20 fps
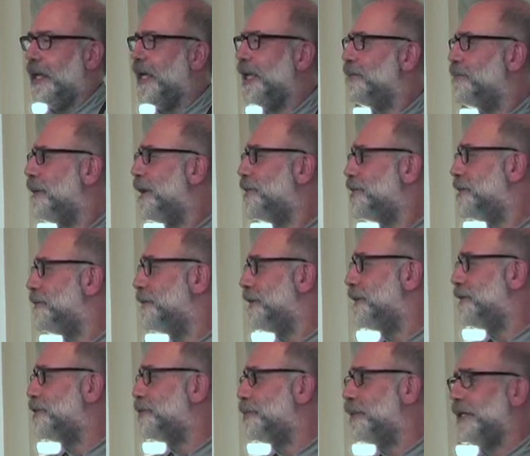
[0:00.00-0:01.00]
and much of
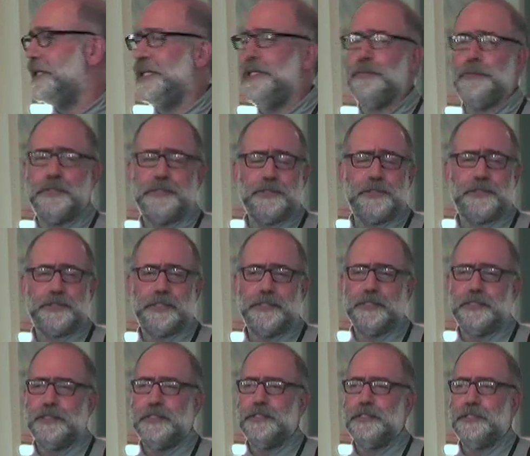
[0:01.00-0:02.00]
this when he was
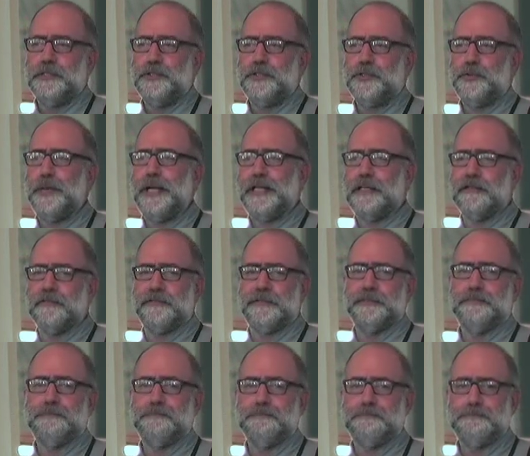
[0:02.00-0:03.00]
12.